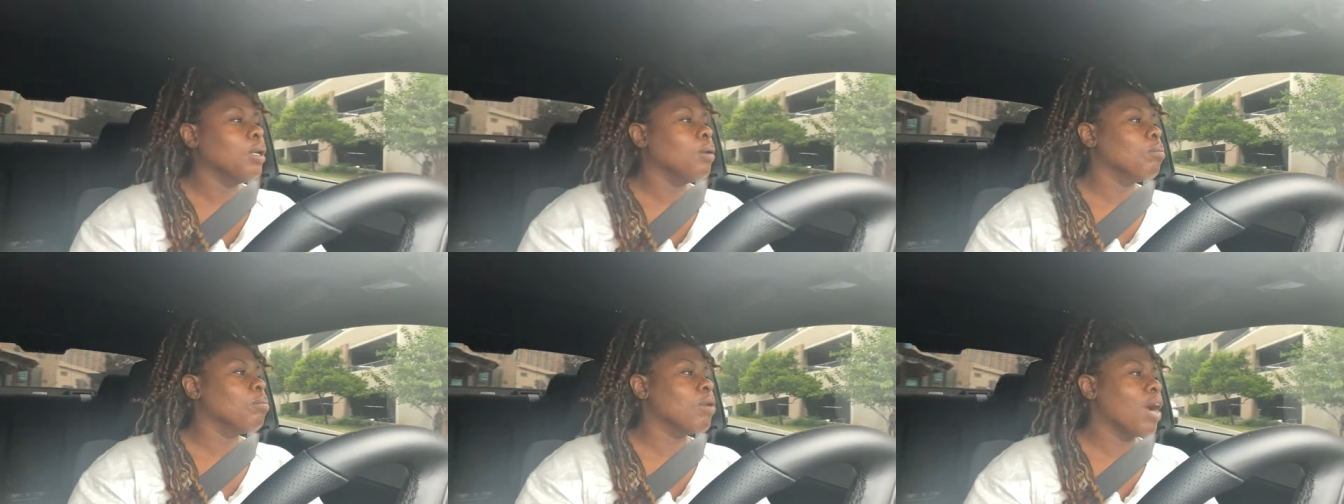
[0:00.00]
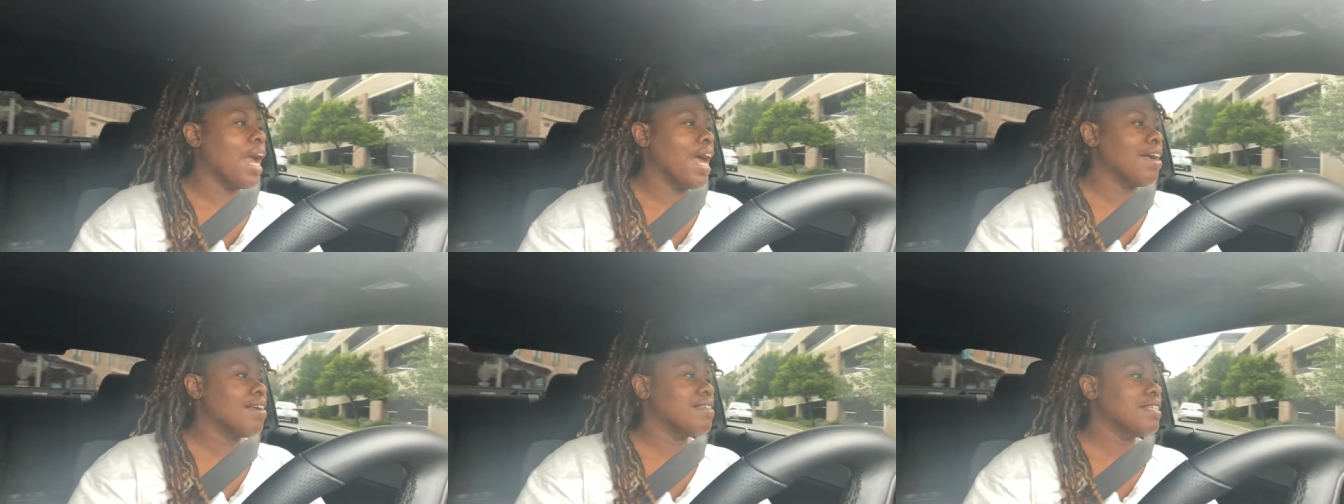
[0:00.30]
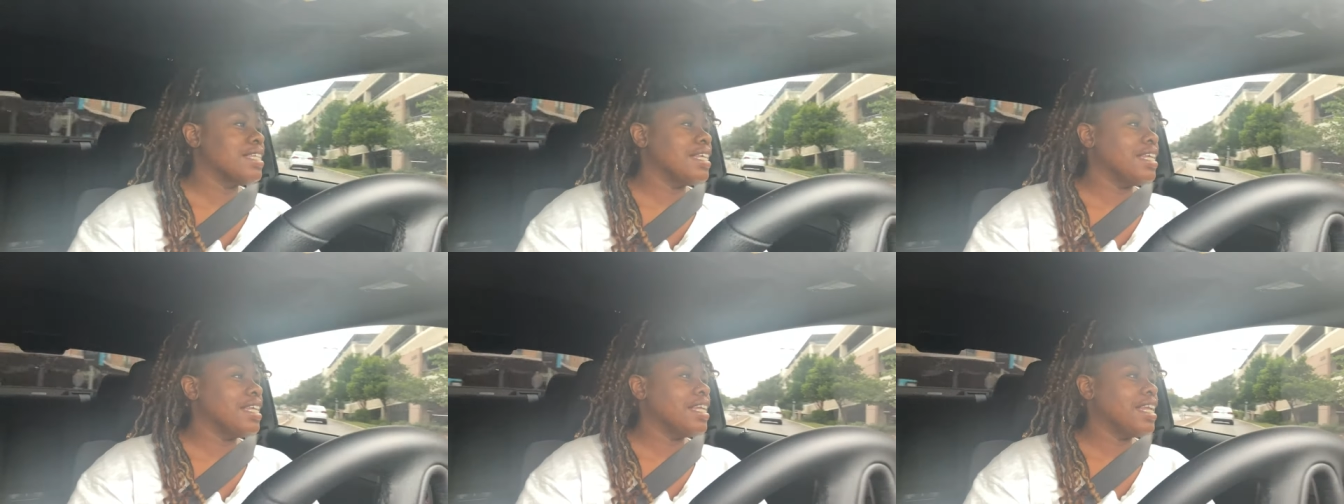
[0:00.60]

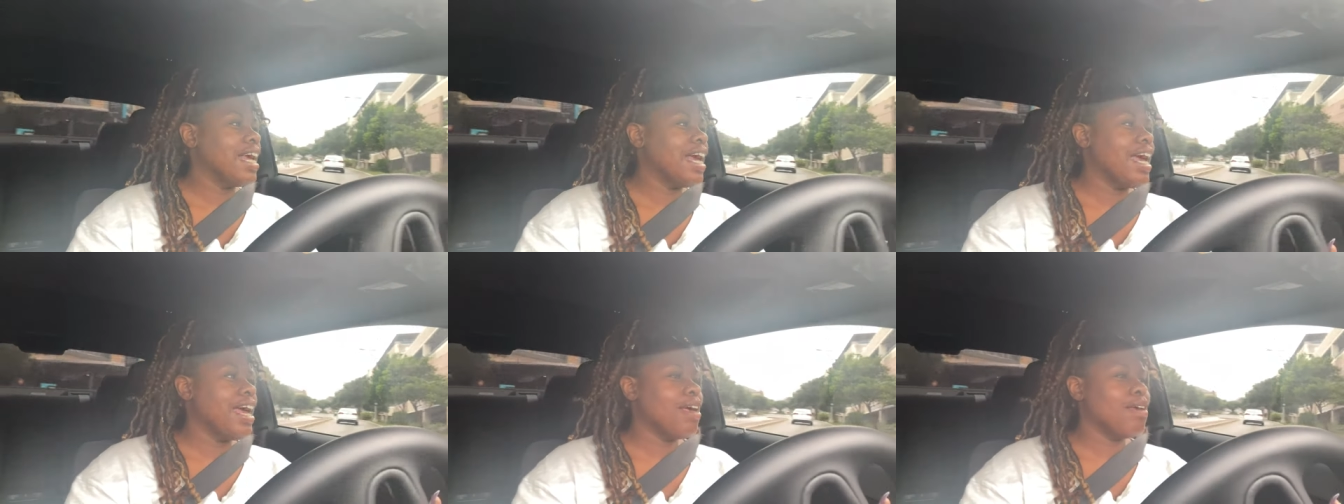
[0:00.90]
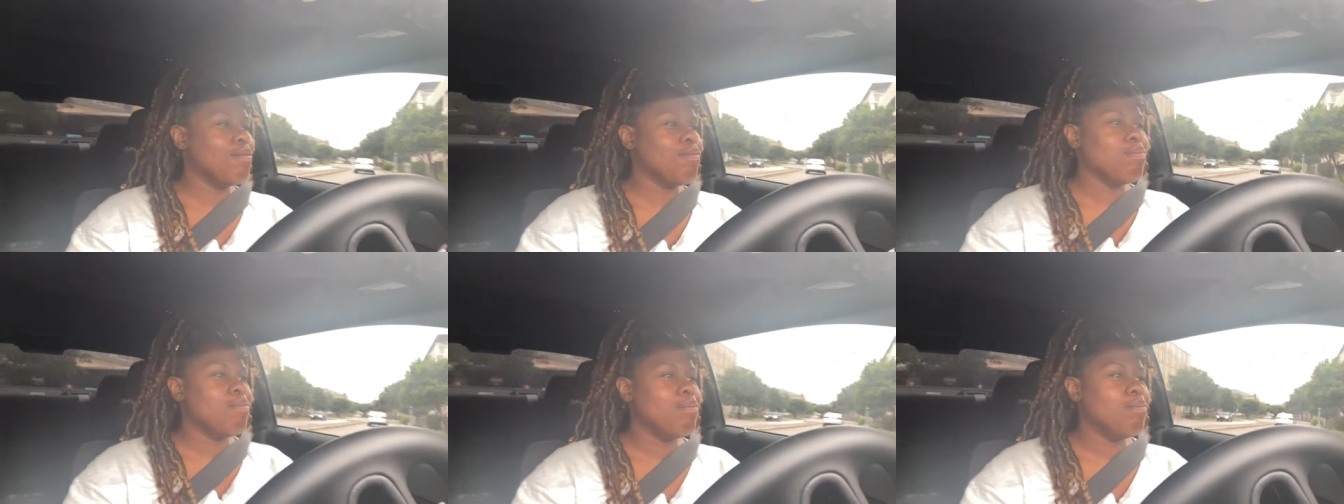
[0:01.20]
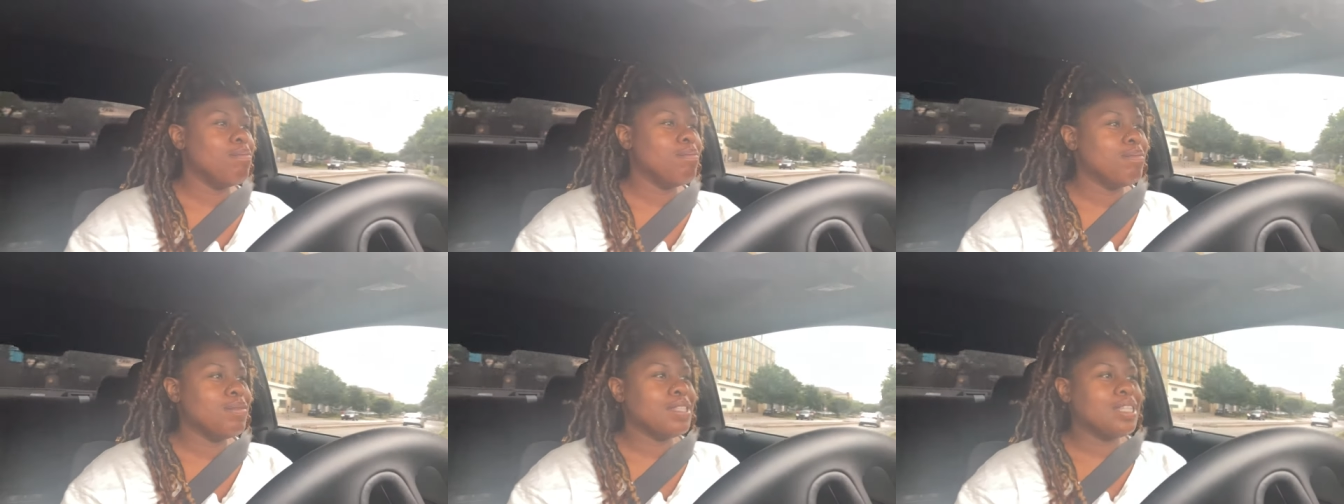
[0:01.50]
browsing at
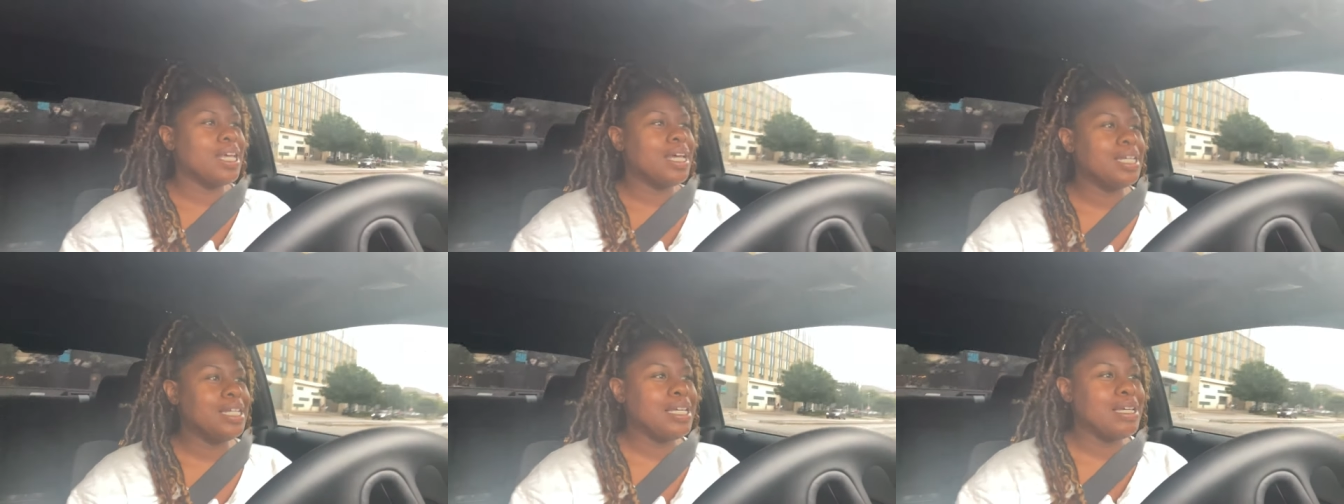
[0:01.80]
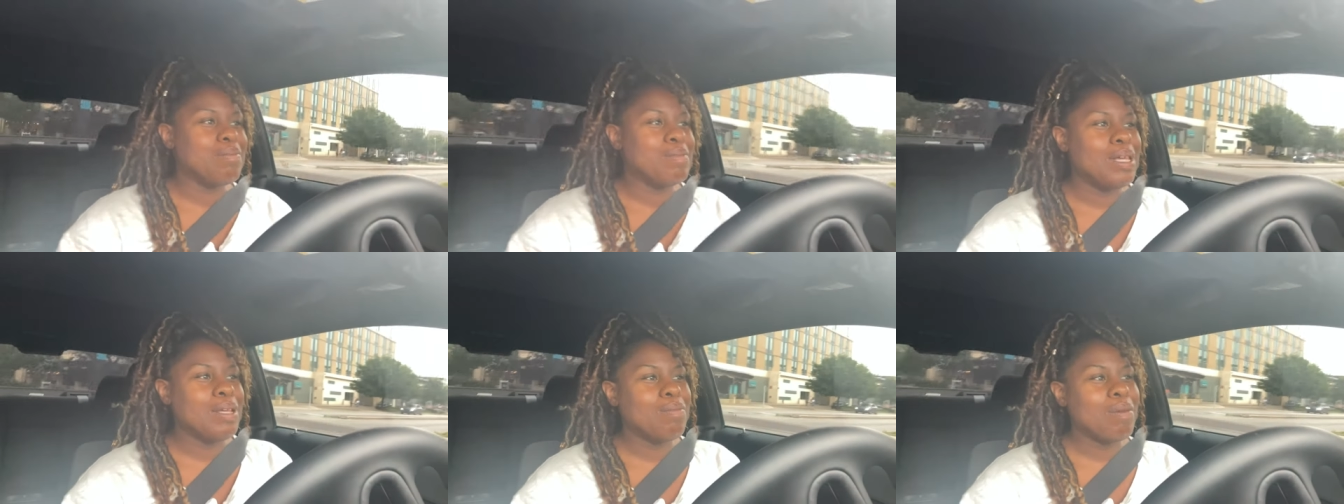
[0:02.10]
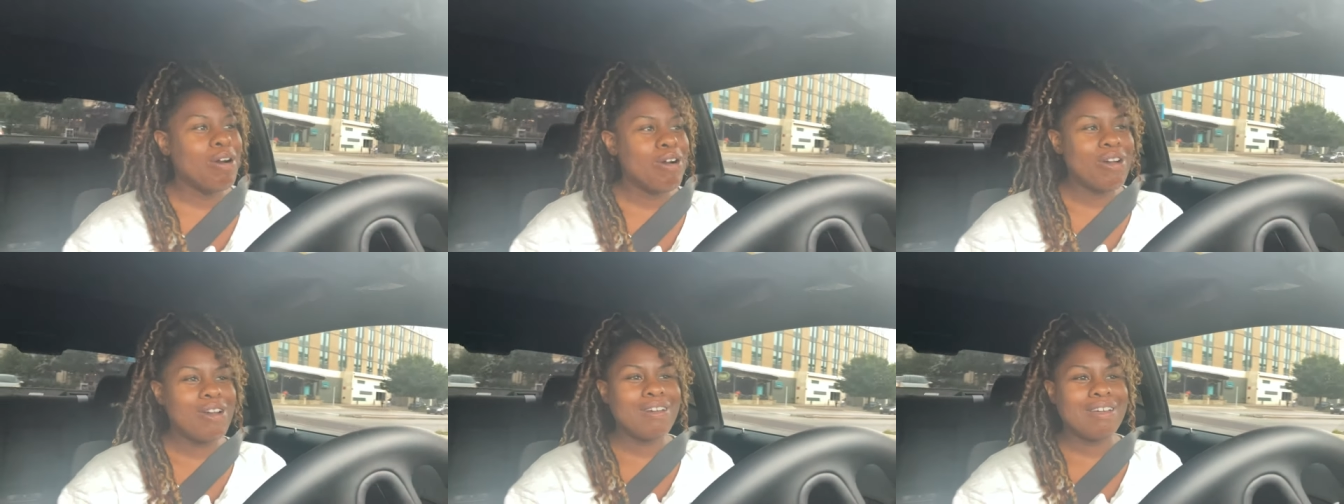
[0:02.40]
the Neiman
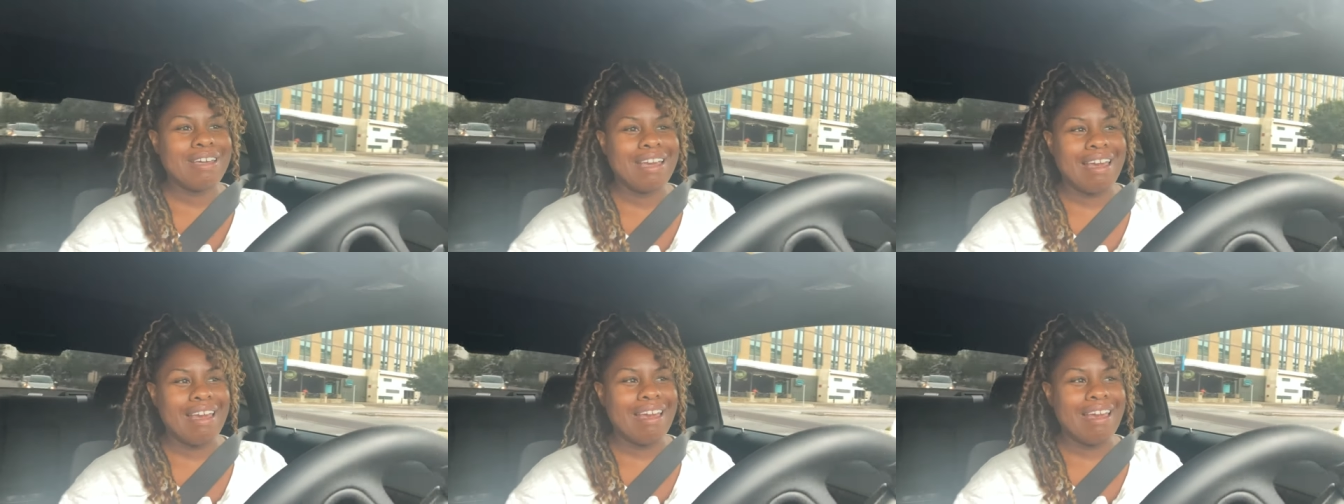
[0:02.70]
Marcus.